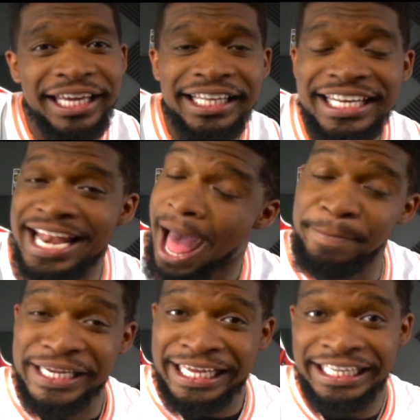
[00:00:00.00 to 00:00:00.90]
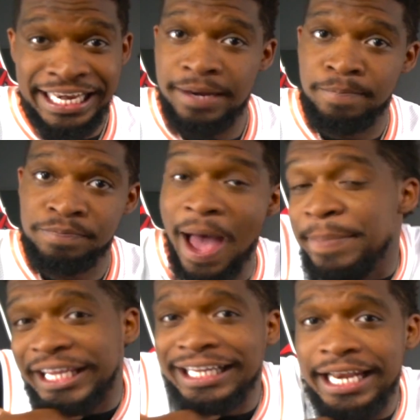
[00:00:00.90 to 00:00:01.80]
killing it. I've been killing it.
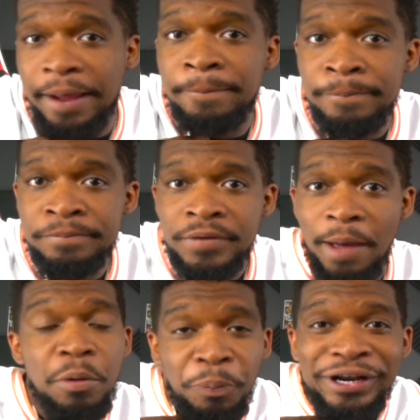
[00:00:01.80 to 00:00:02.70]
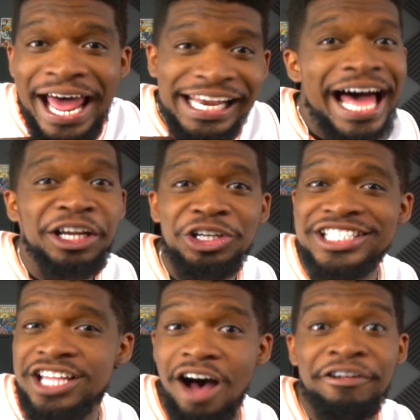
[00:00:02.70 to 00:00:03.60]
I've been putting out a lot of good
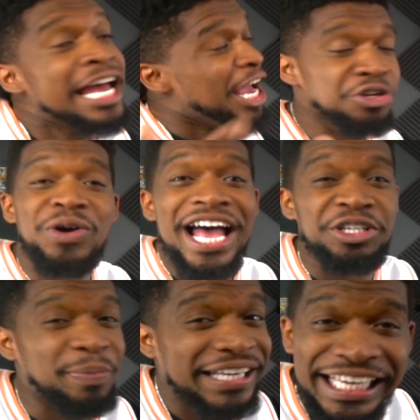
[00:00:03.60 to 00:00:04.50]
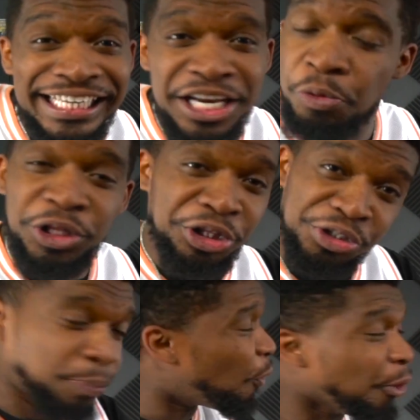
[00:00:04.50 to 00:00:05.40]
stuff, and you guys have been killing it with the
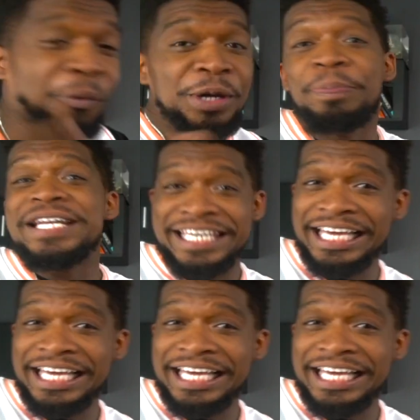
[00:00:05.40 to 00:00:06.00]
support. We've been